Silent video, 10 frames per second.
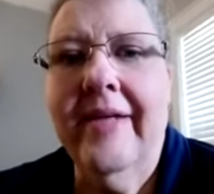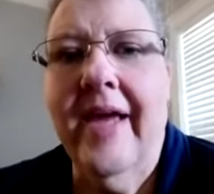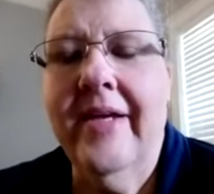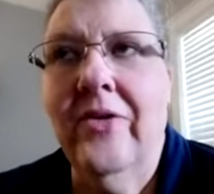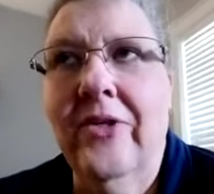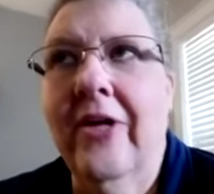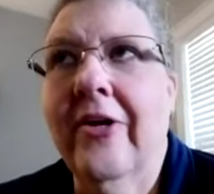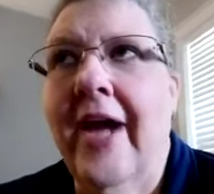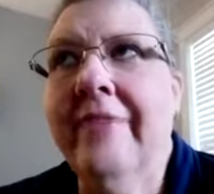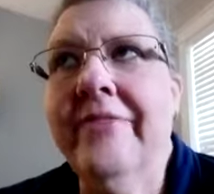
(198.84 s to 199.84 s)
no longer
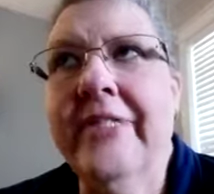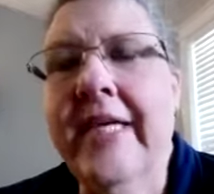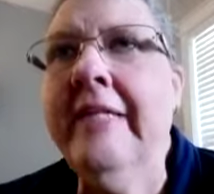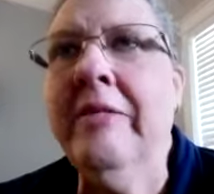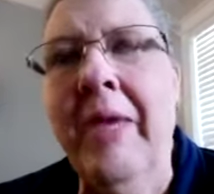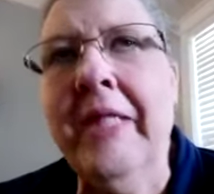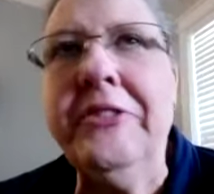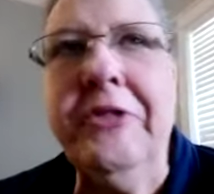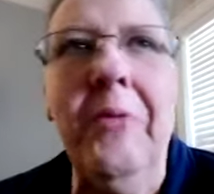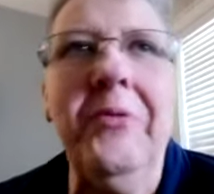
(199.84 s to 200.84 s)
have to take the
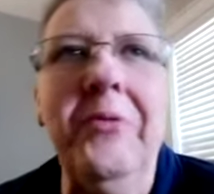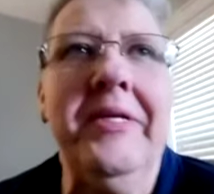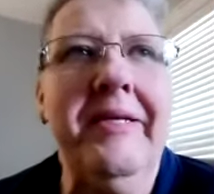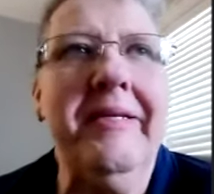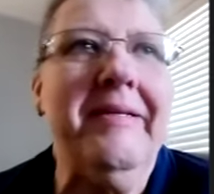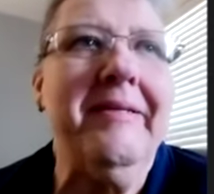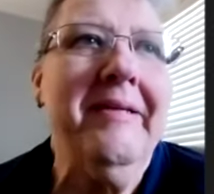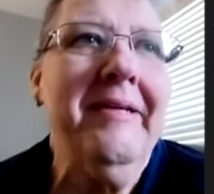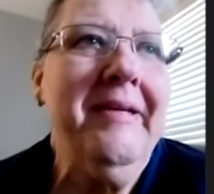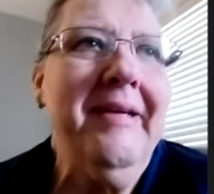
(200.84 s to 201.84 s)
melatonin
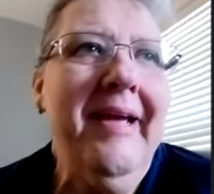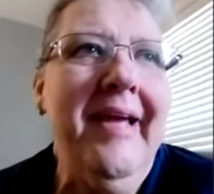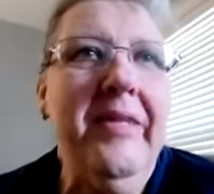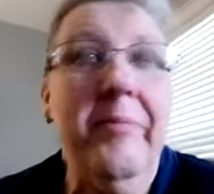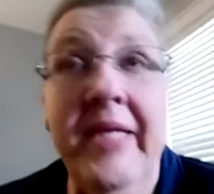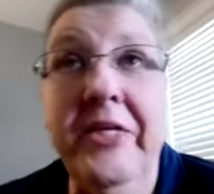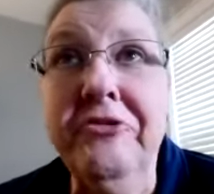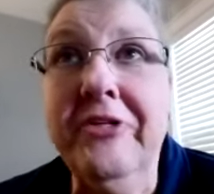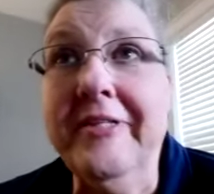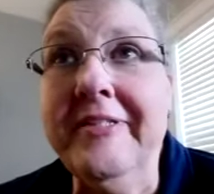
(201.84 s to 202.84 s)
and the
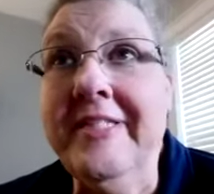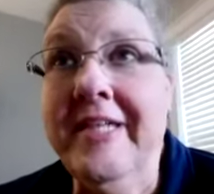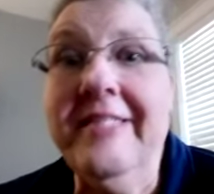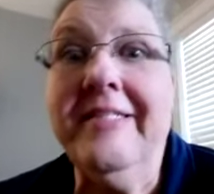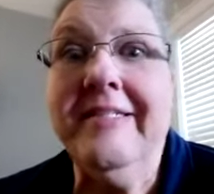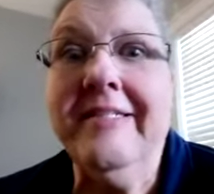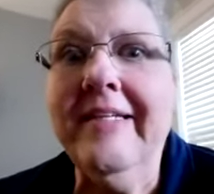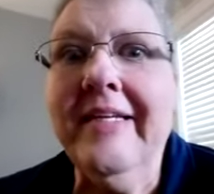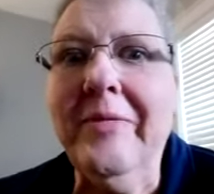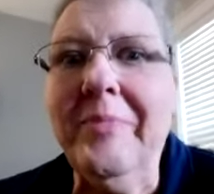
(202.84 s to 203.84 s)
Benadryl just to
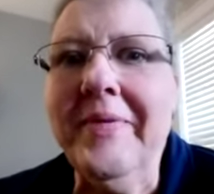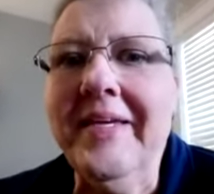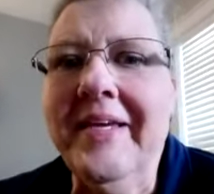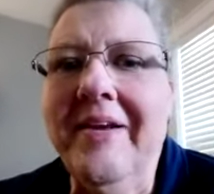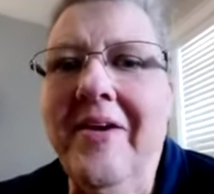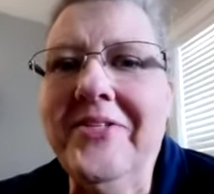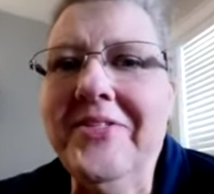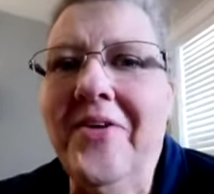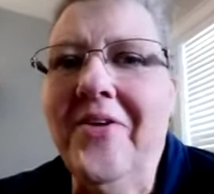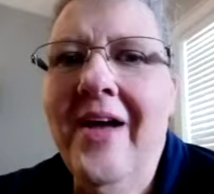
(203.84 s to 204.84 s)
sleep, you know.
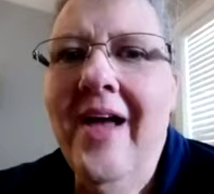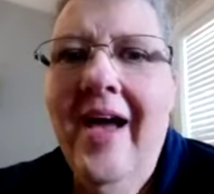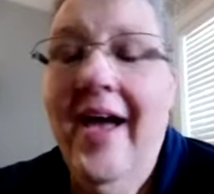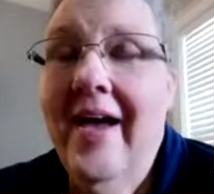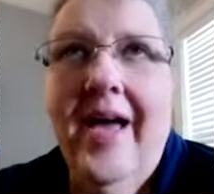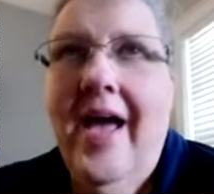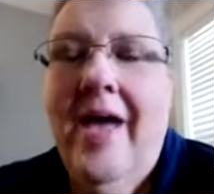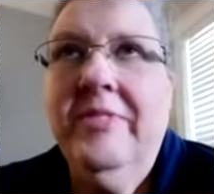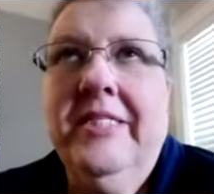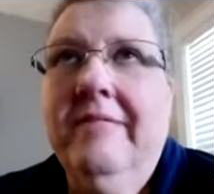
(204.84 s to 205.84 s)
So
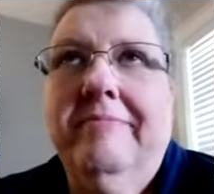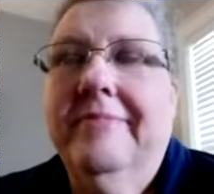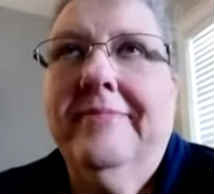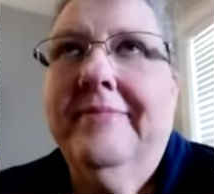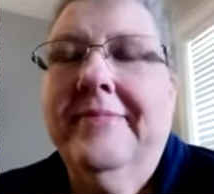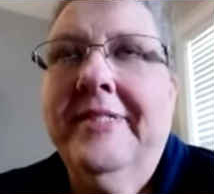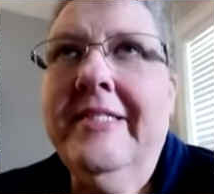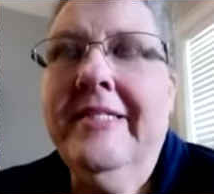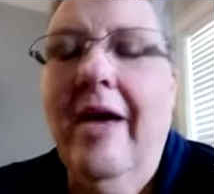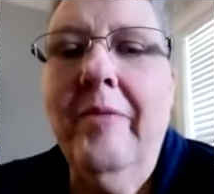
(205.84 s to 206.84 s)
I'm
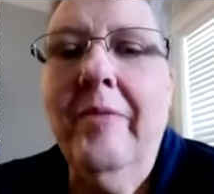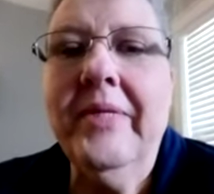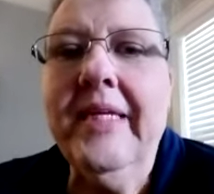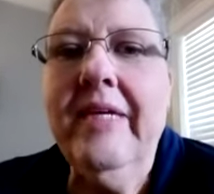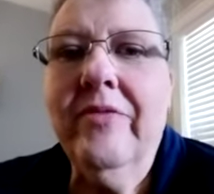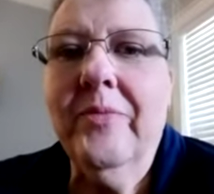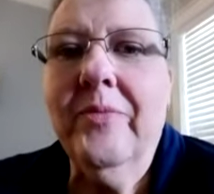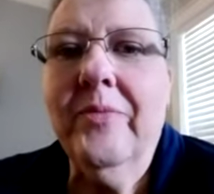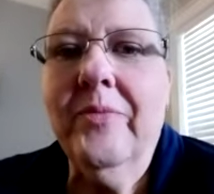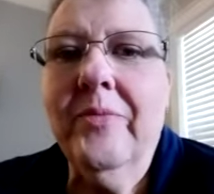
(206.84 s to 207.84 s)
just
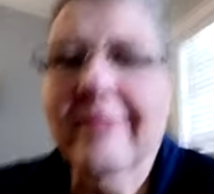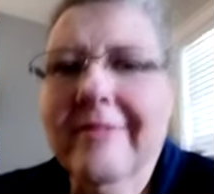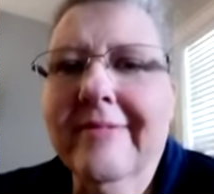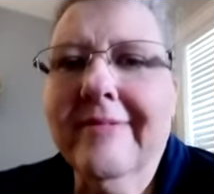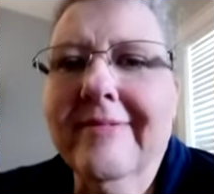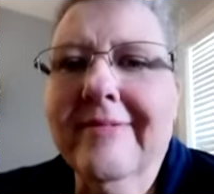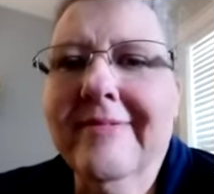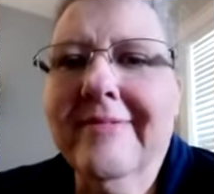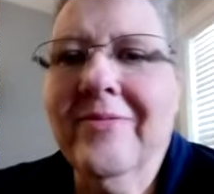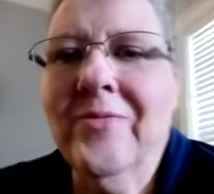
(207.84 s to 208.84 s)
unbelievable
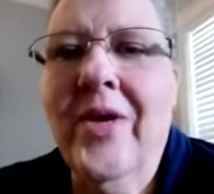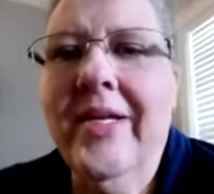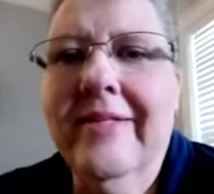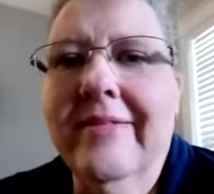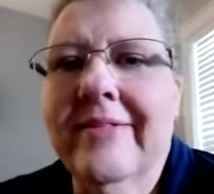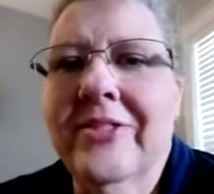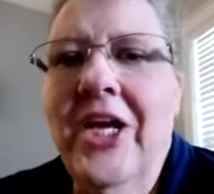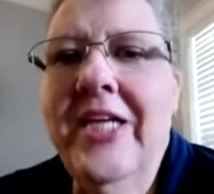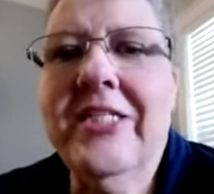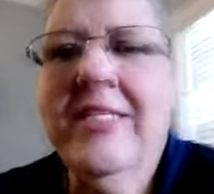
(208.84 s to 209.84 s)
what
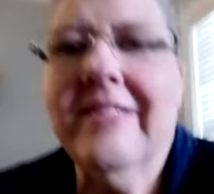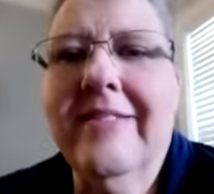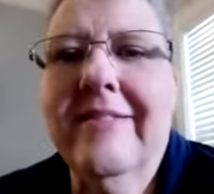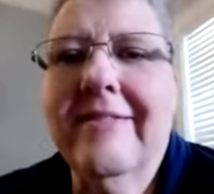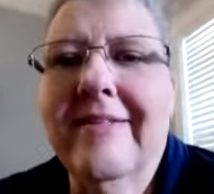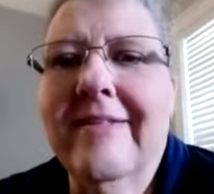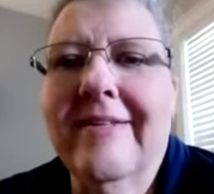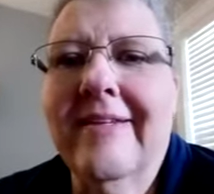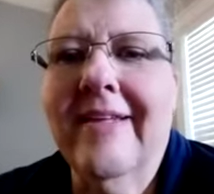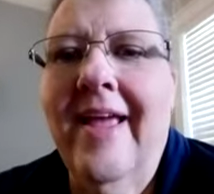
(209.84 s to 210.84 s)
changes
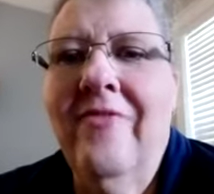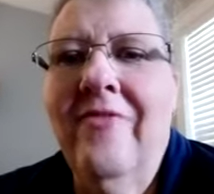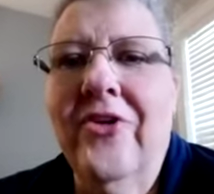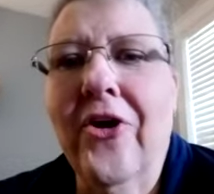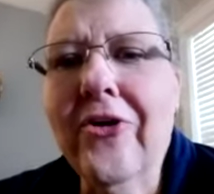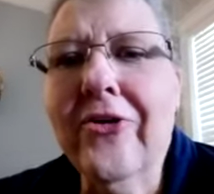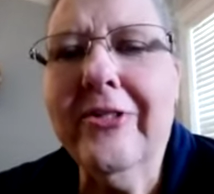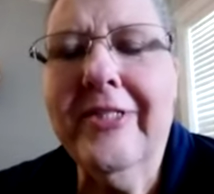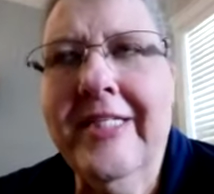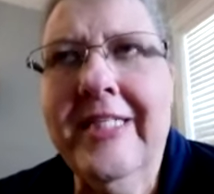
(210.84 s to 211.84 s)
have occurred
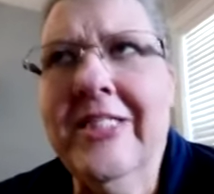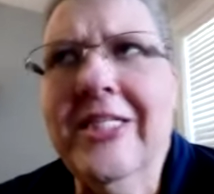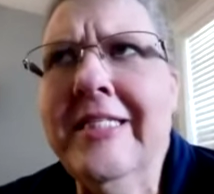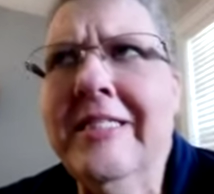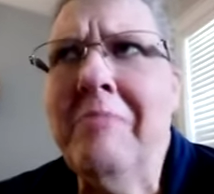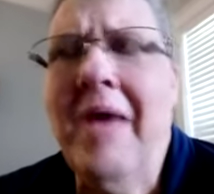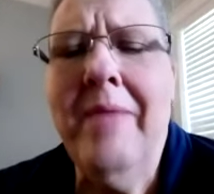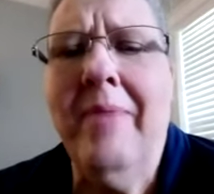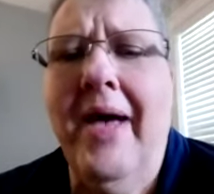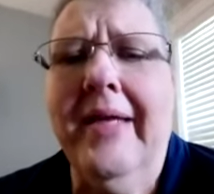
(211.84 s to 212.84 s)
just in my
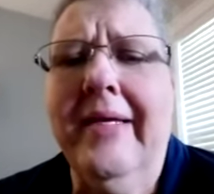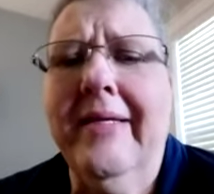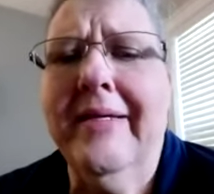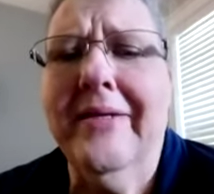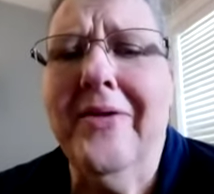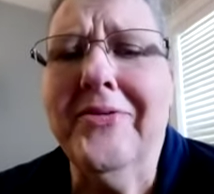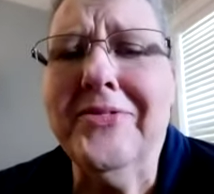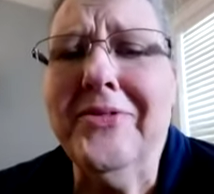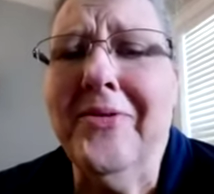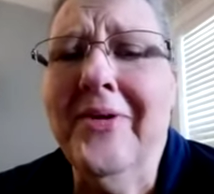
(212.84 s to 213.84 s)
body, you know. So